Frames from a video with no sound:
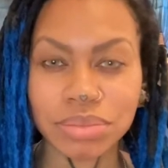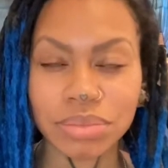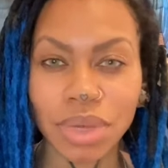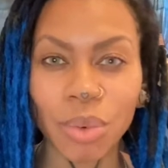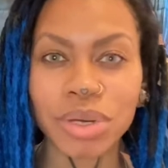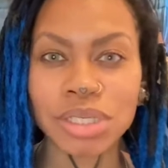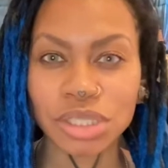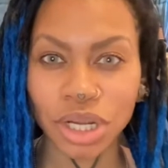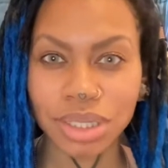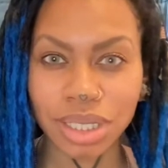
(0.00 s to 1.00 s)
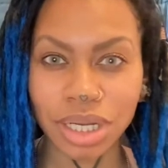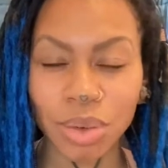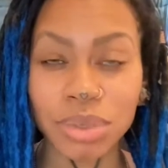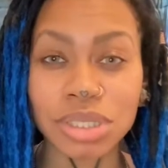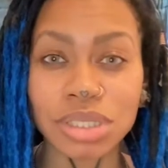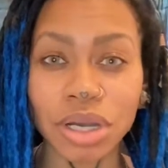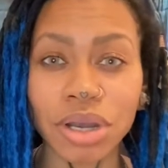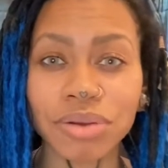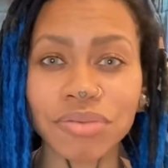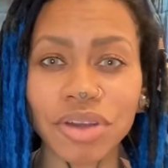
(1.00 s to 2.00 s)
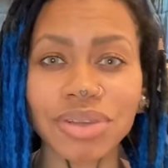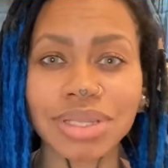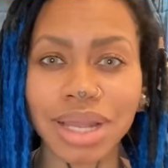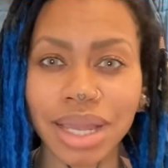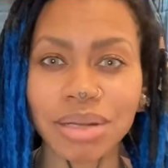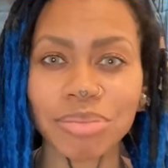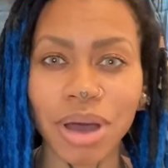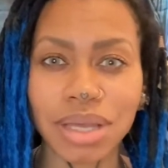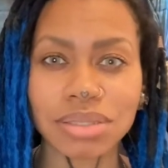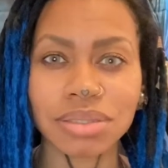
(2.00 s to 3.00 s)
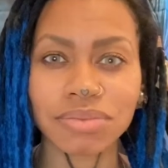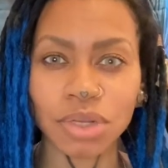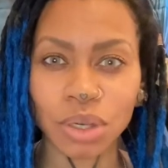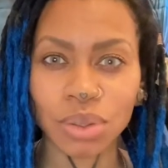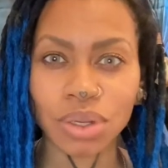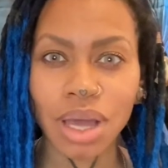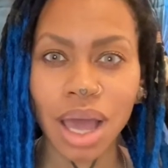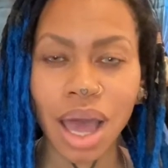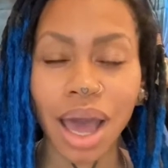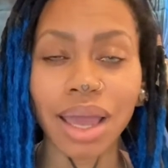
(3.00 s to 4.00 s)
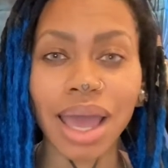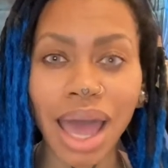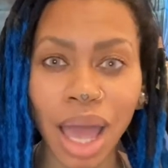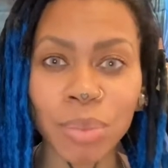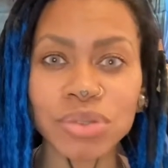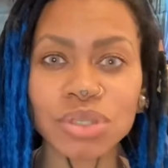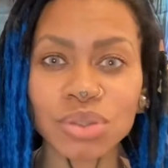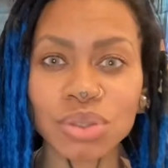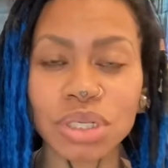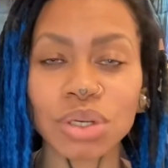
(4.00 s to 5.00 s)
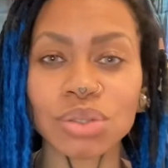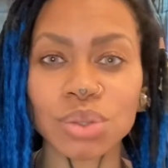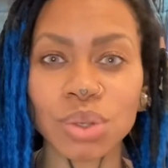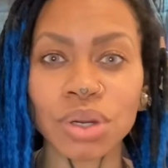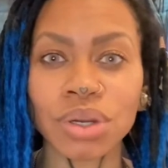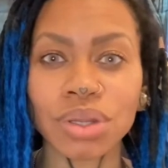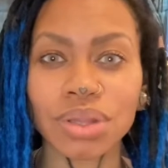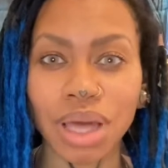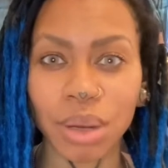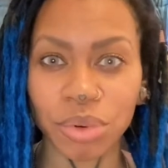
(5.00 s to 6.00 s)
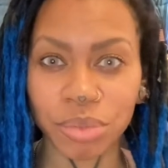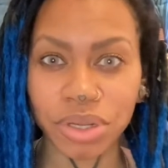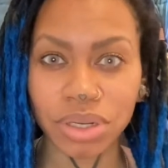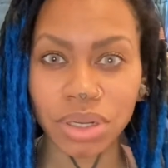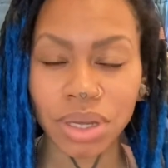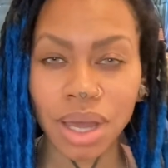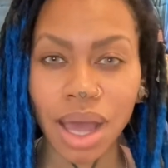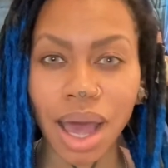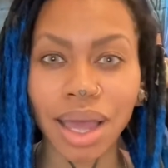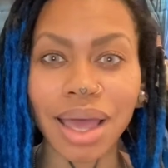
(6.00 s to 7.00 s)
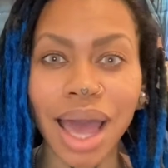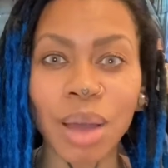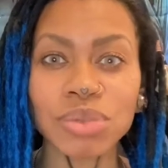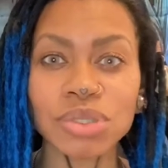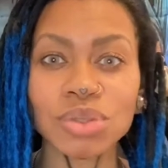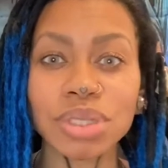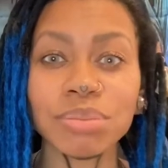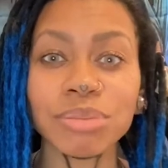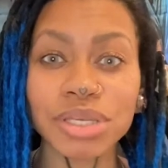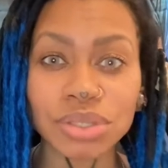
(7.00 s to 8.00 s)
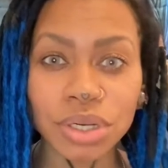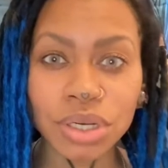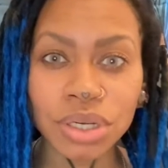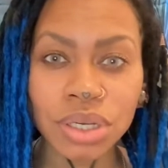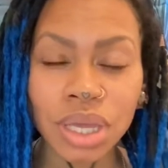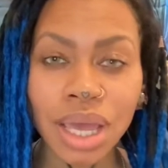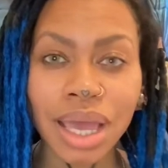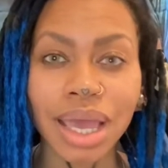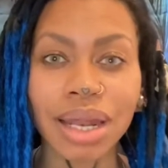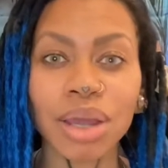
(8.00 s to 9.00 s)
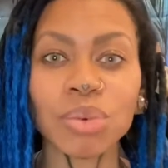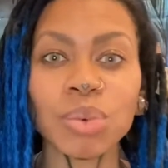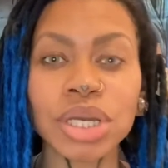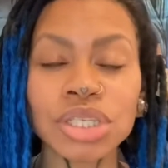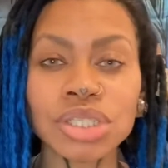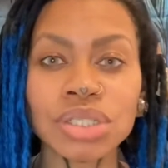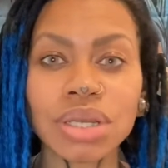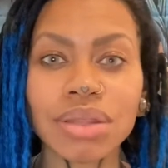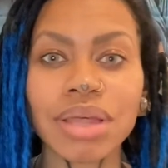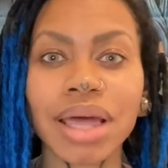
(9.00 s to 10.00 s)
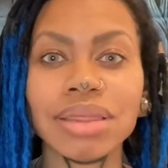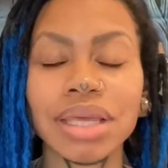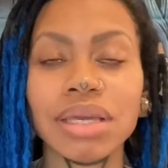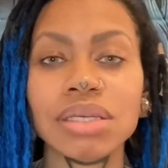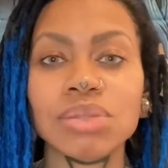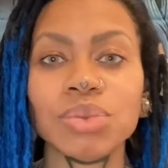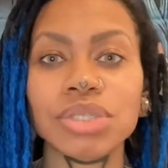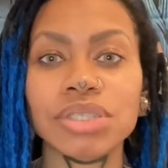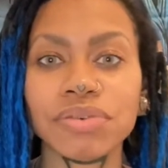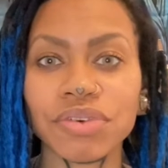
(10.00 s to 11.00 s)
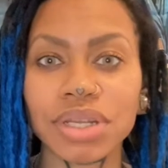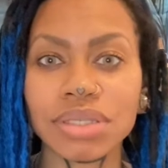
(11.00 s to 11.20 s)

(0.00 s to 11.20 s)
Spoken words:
I want to start there. I want to start on a very light, positive note. I absolutely adore that woman. I absolutely miss her, and I wish that things were different.